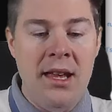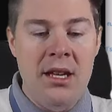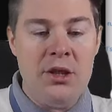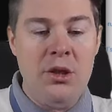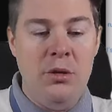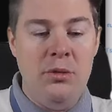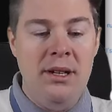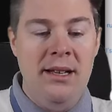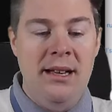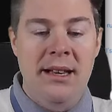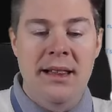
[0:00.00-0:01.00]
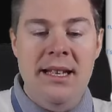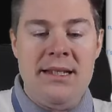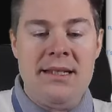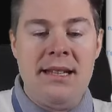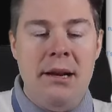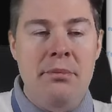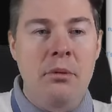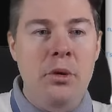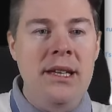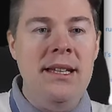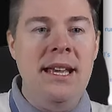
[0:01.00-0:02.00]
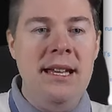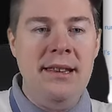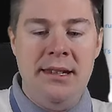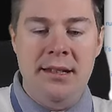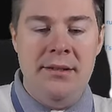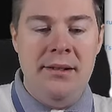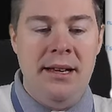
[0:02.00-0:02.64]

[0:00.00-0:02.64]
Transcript: So let's type Winget,